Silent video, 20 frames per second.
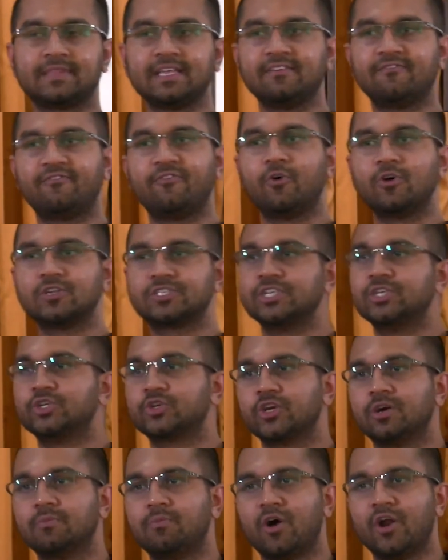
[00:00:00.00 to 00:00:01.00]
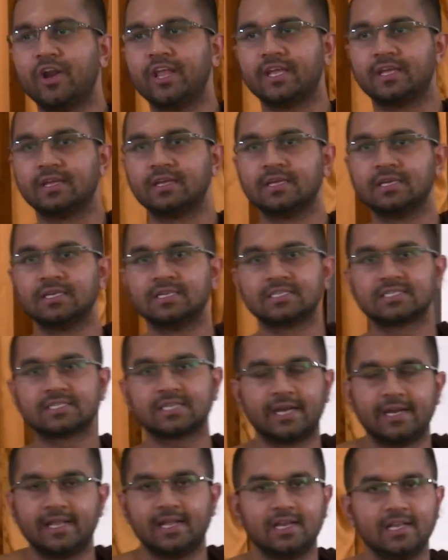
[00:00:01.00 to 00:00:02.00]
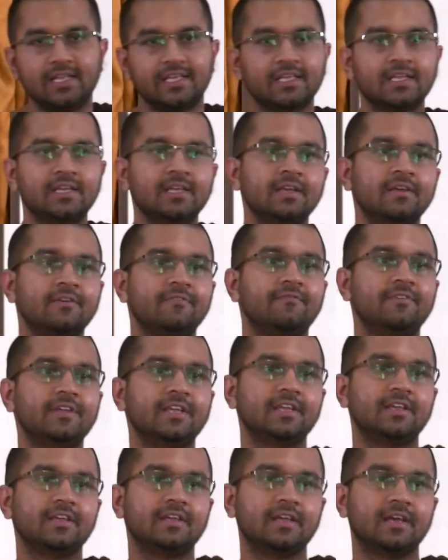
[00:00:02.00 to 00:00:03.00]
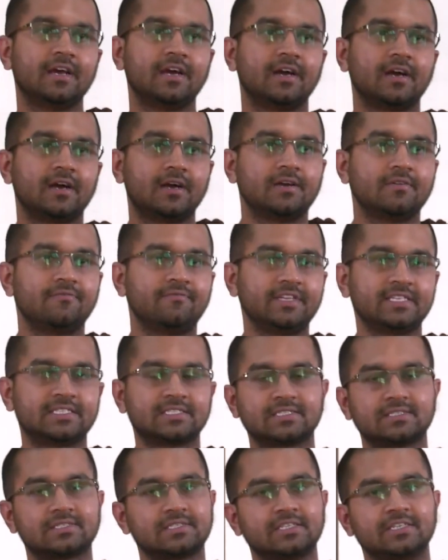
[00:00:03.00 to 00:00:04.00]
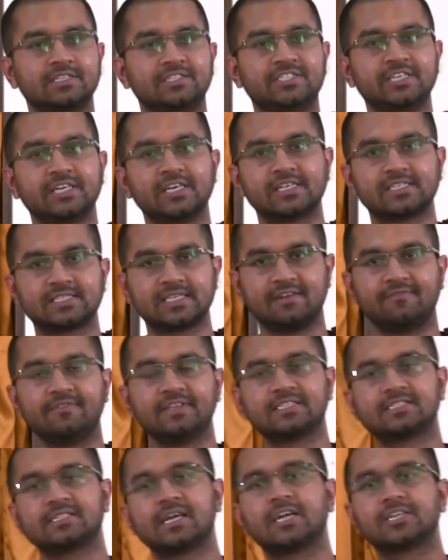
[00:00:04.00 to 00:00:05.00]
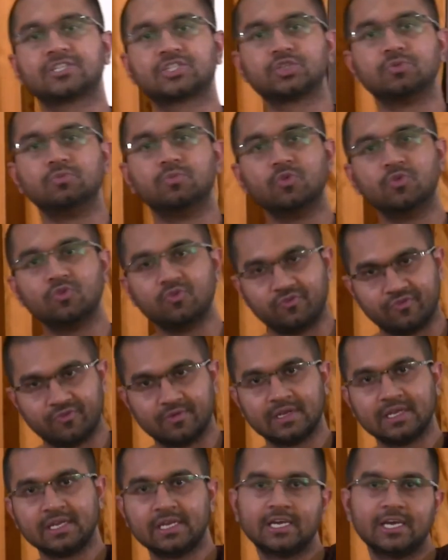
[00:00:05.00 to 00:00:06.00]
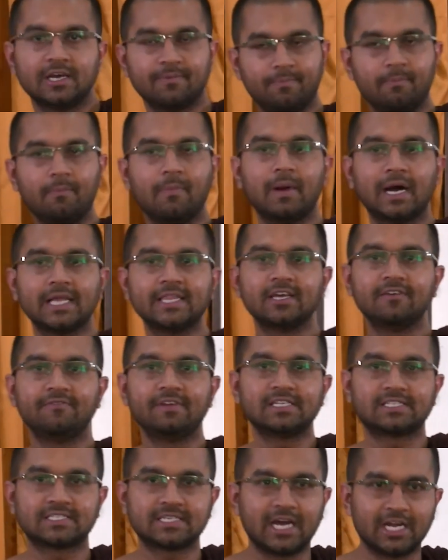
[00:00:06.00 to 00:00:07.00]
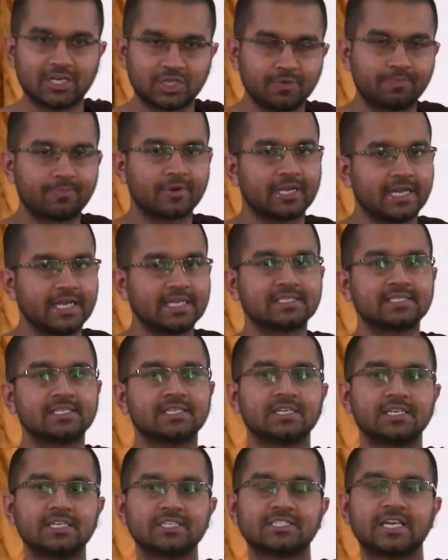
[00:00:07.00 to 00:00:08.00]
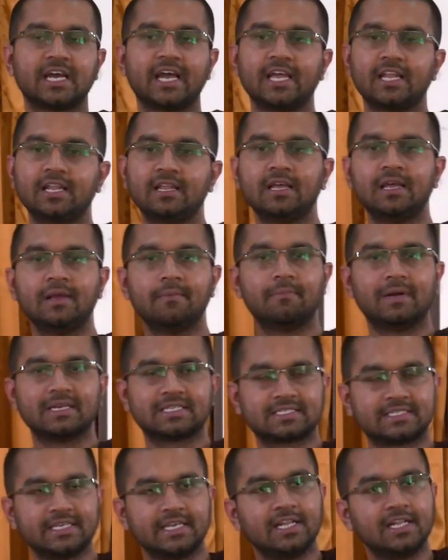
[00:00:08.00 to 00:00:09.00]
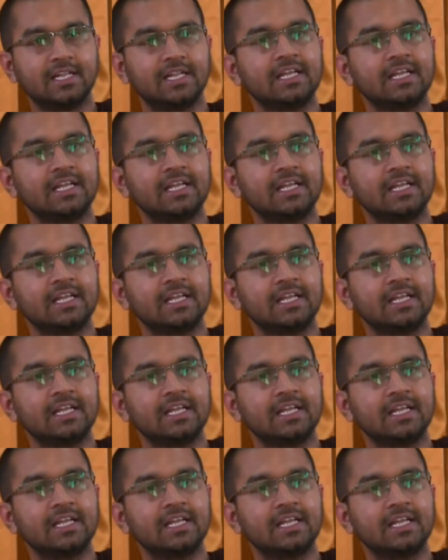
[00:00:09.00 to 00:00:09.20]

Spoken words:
falls into your body, suddenly we jerks and we starts to move. A mother will start to protect her child, but still